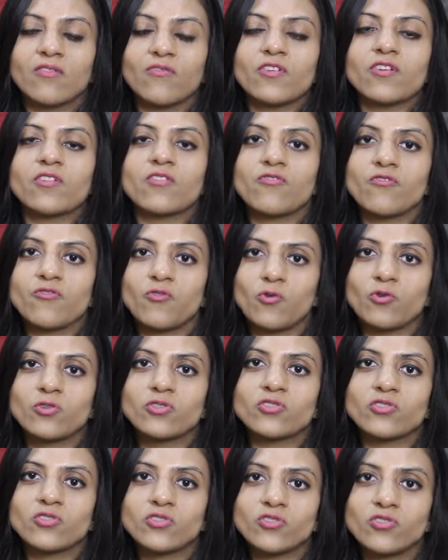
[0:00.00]
We are of
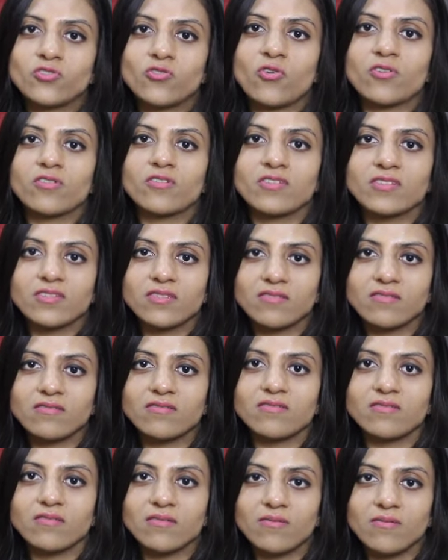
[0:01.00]
course the strongest,
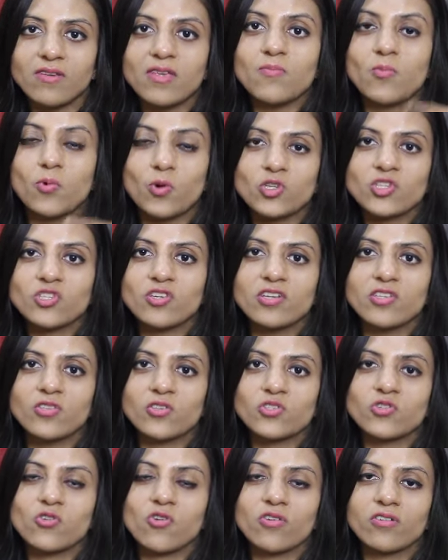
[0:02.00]
emotionally
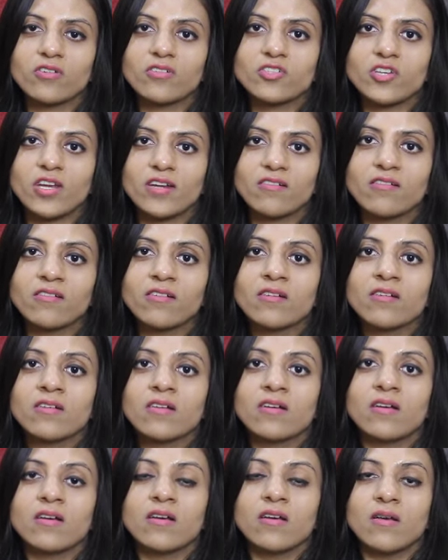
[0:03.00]
the stronger gender.
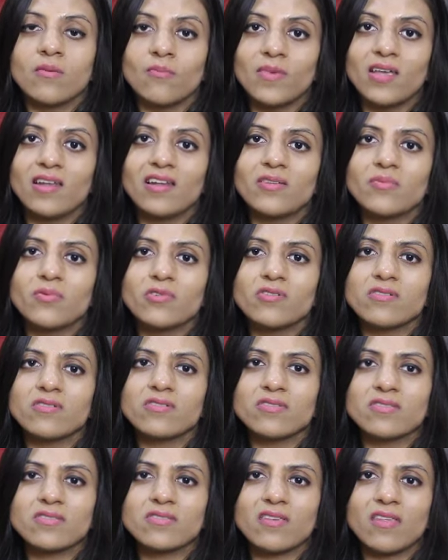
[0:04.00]
Mainly
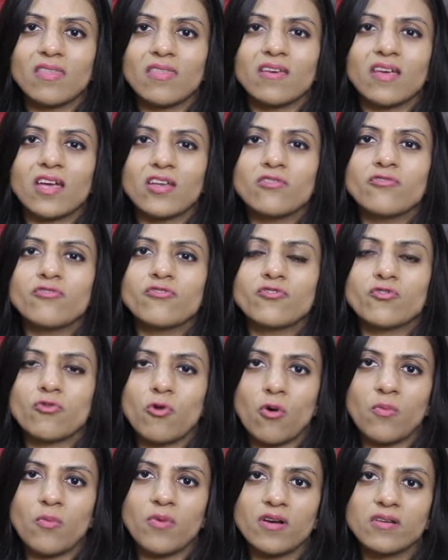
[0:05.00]
because the kind of
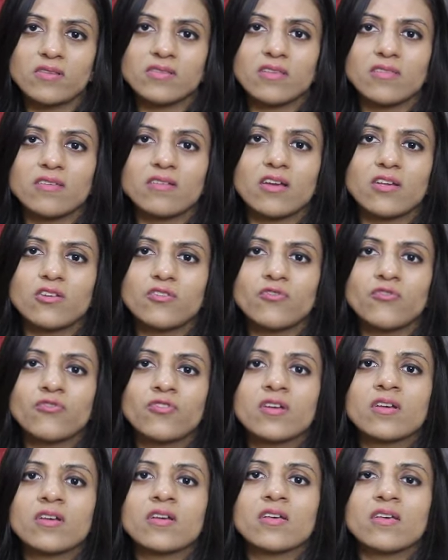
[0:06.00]
traumas and the kind of
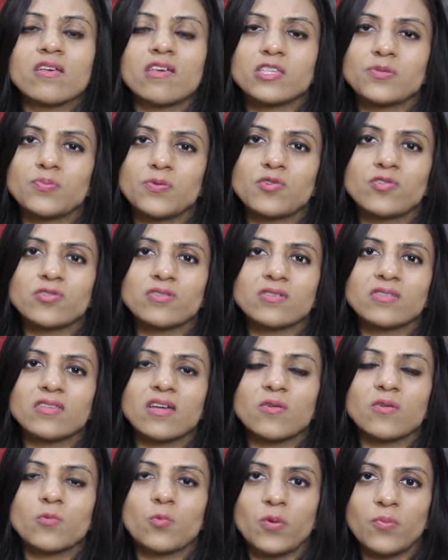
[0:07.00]
experiences
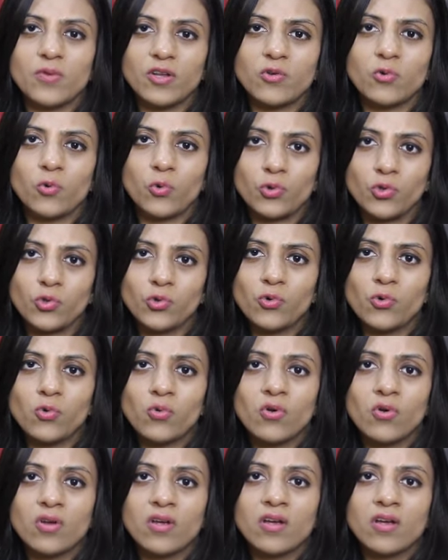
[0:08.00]
that women go through